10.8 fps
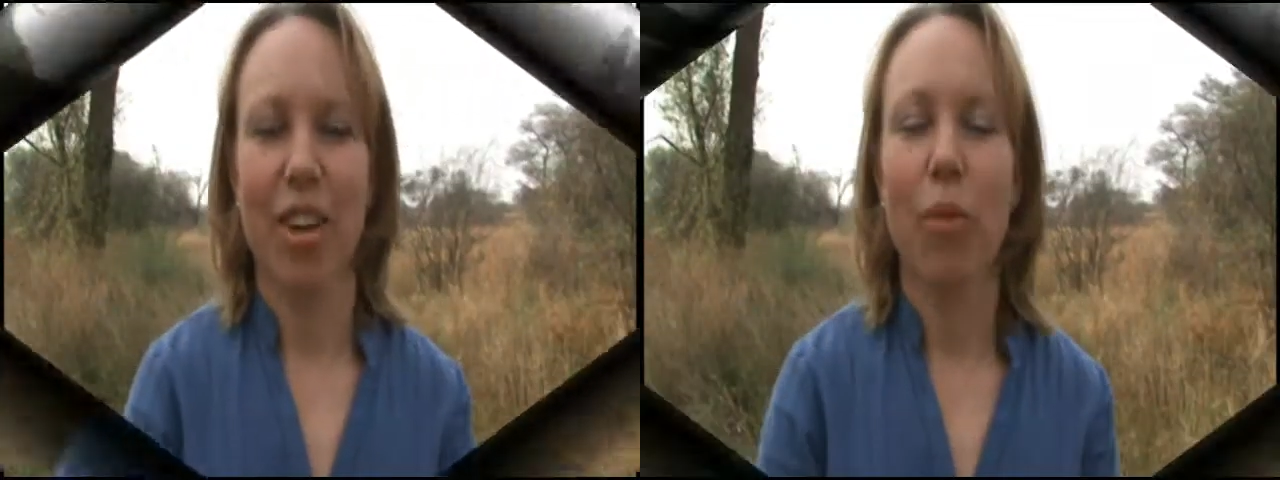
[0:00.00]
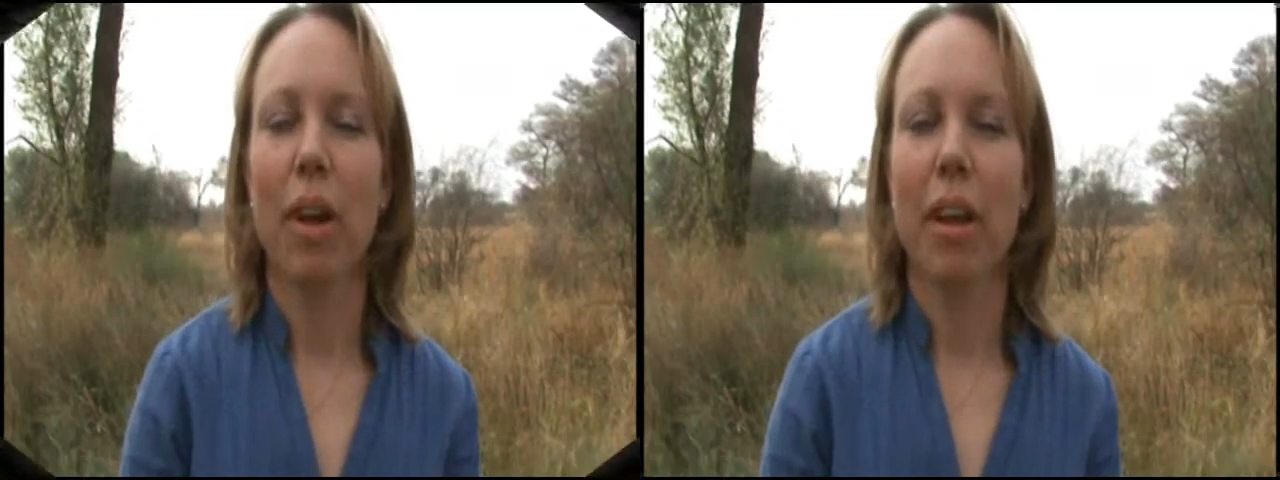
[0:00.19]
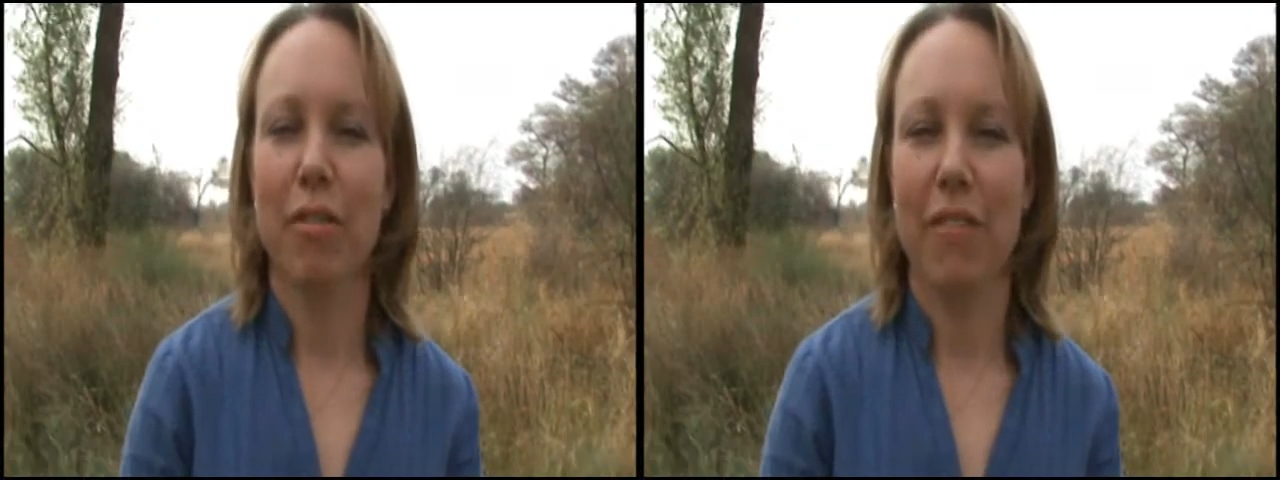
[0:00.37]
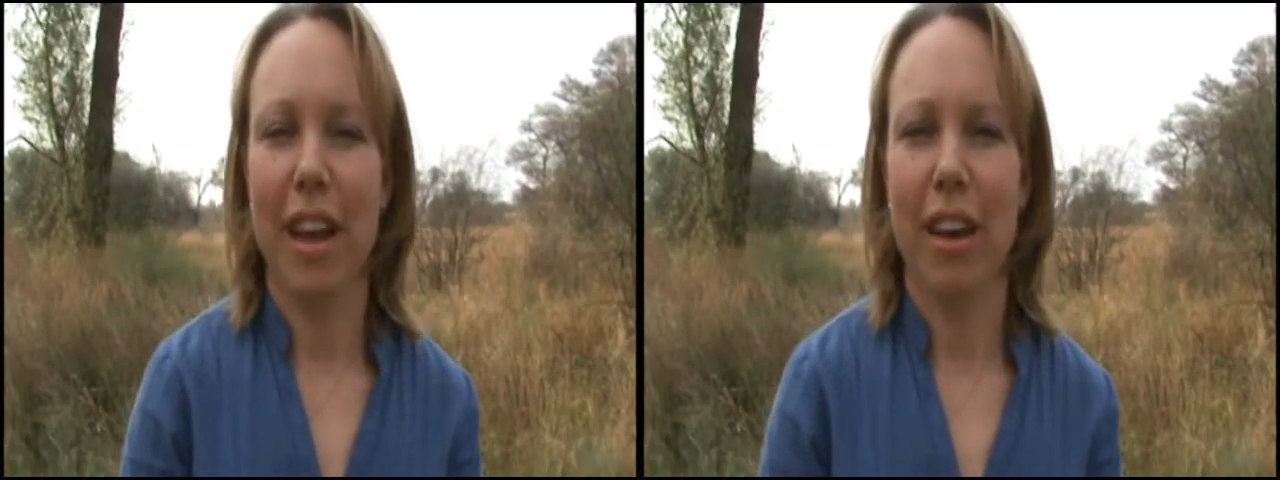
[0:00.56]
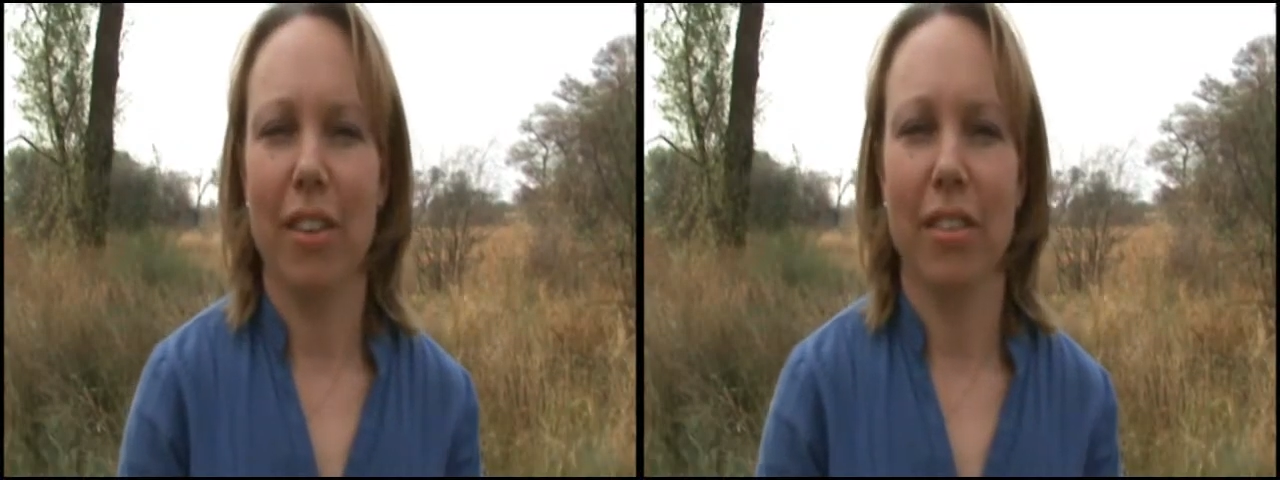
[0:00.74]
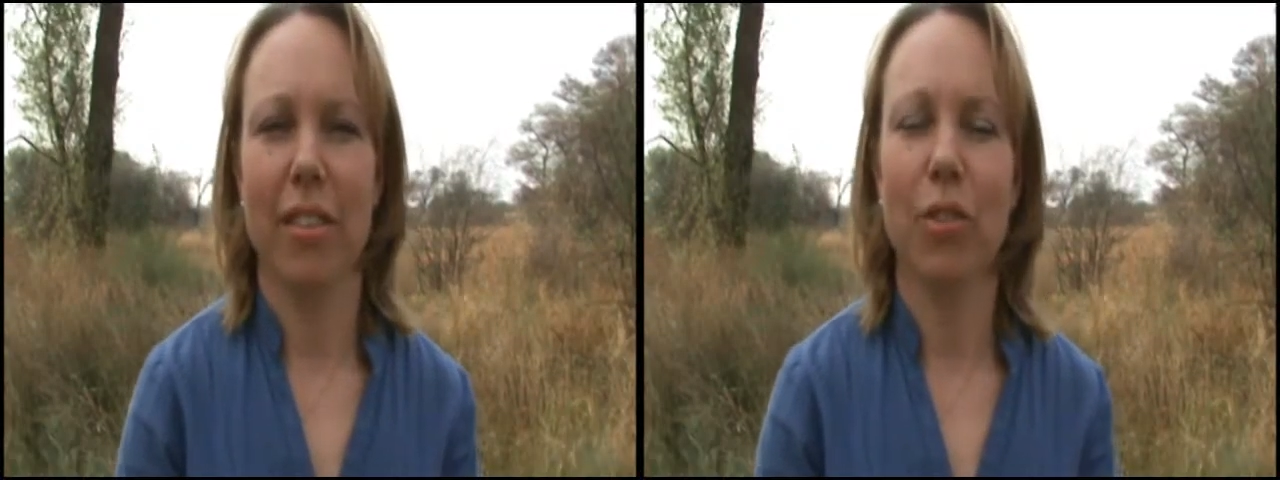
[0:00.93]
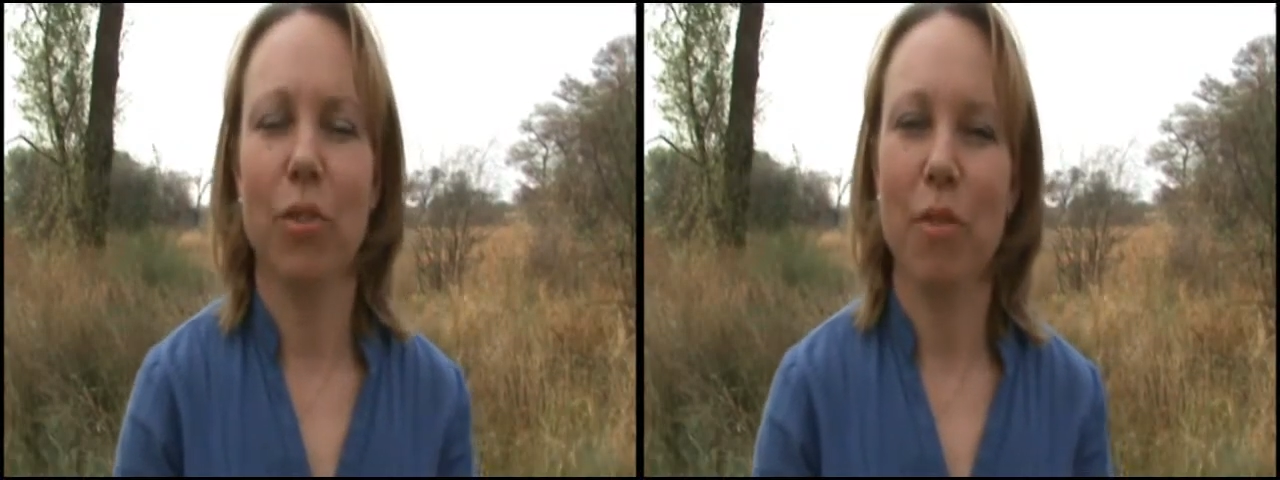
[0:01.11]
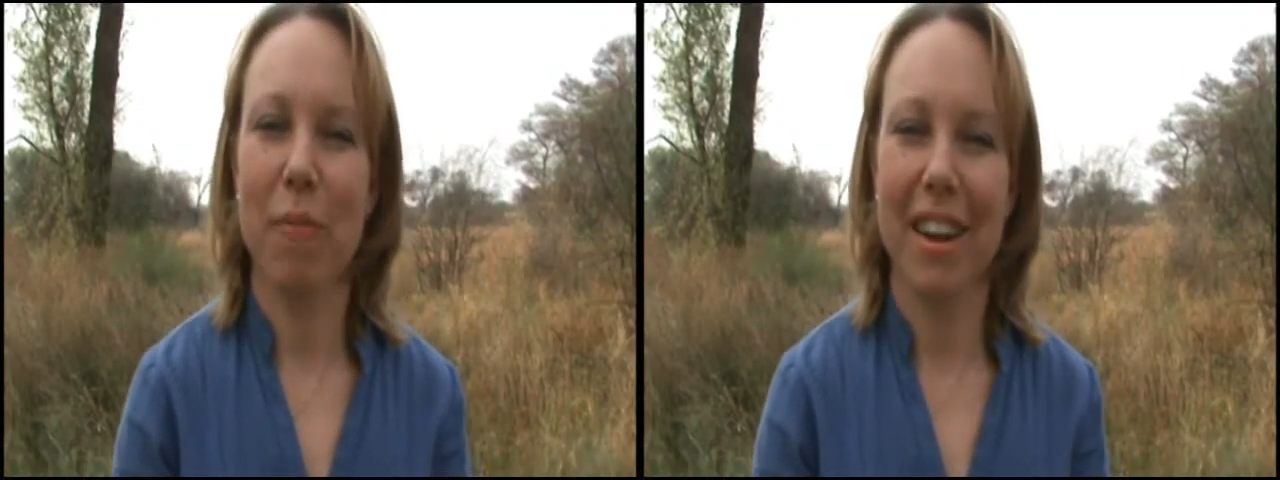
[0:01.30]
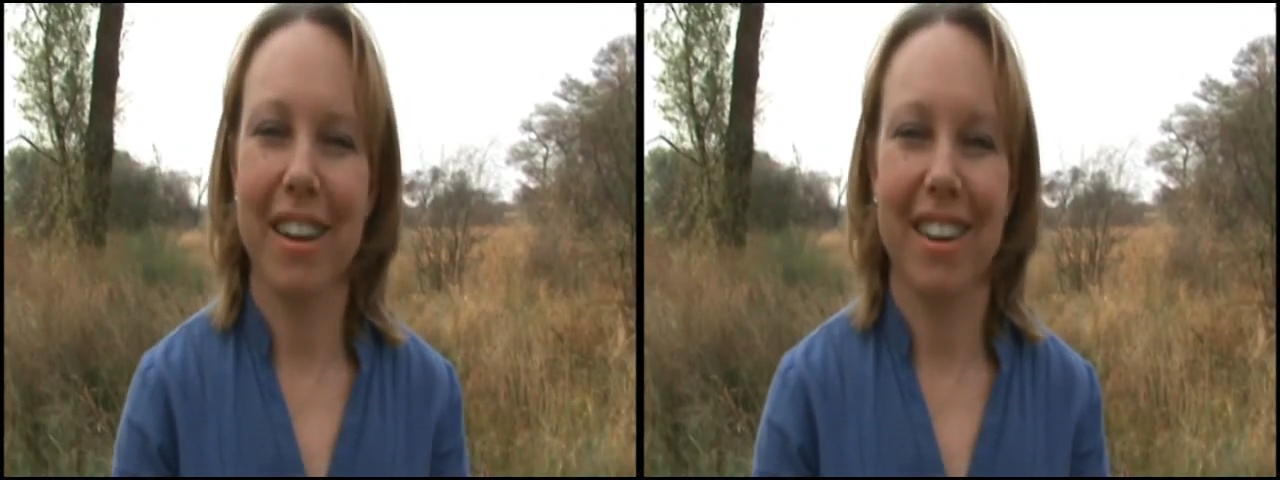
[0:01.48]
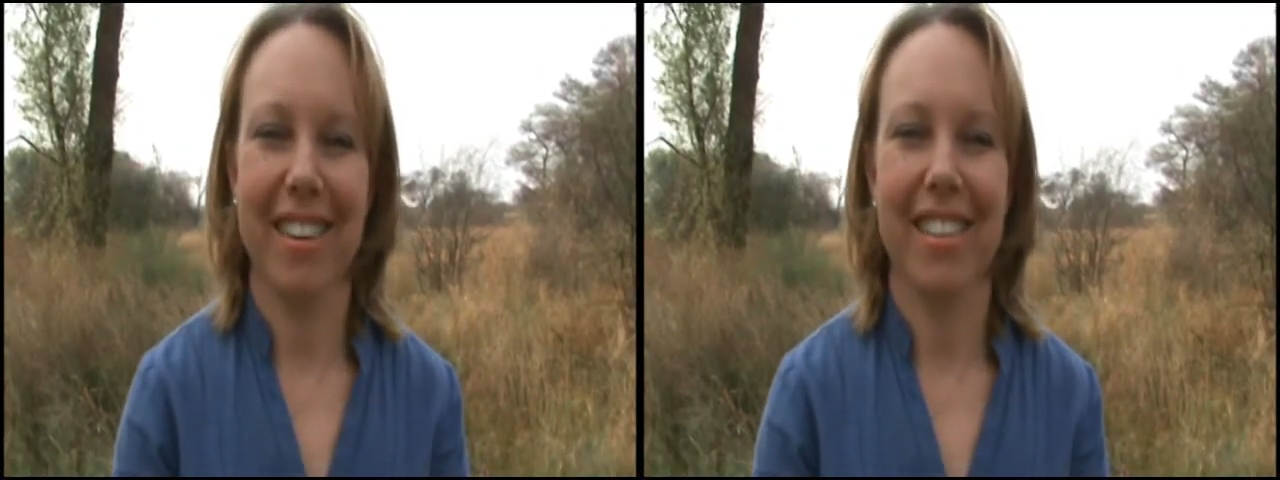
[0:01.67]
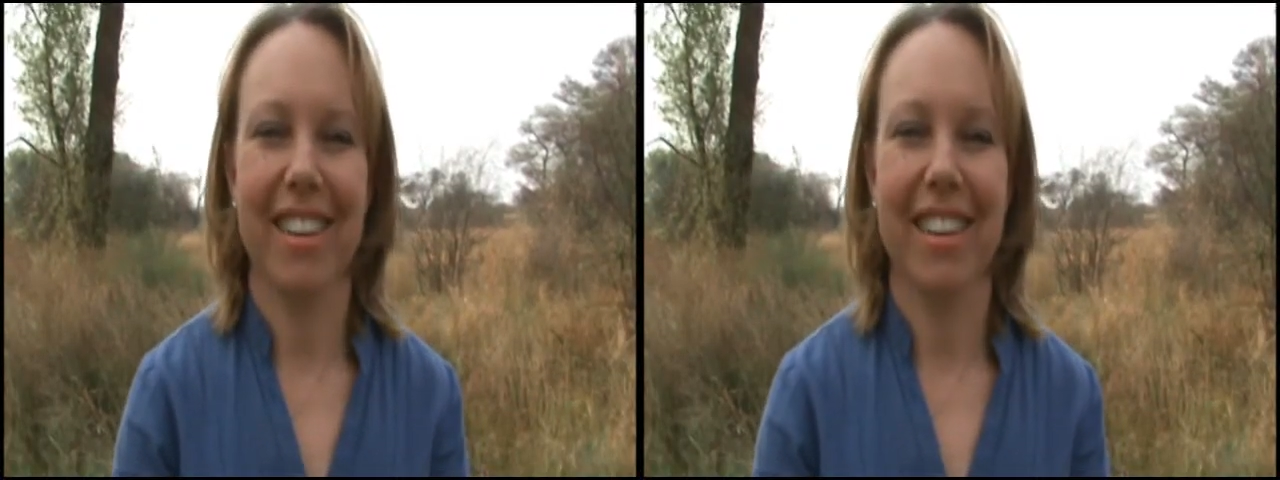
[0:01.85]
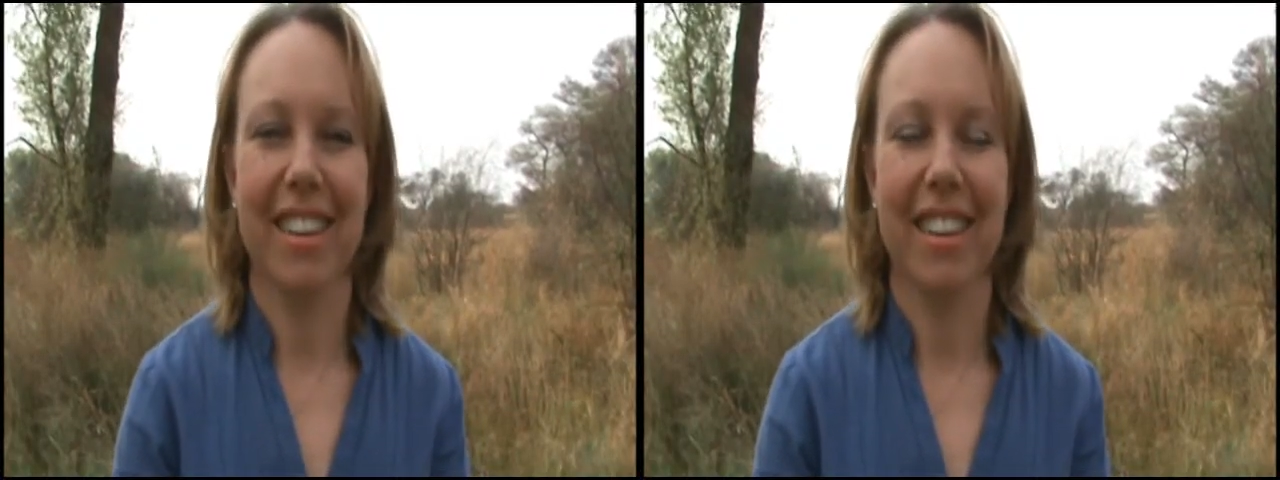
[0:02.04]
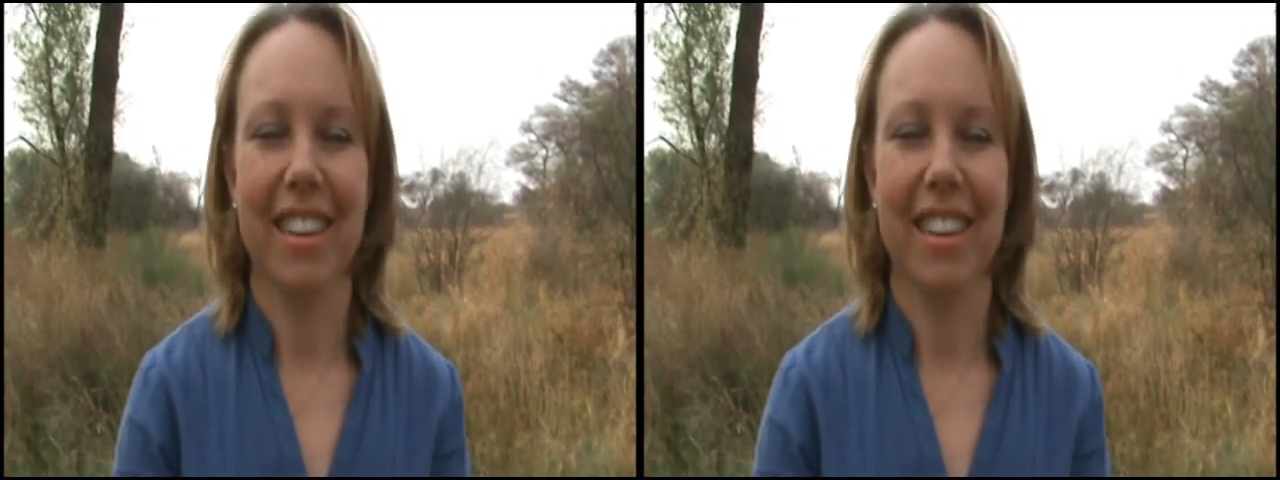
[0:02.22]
We have found since we've been here that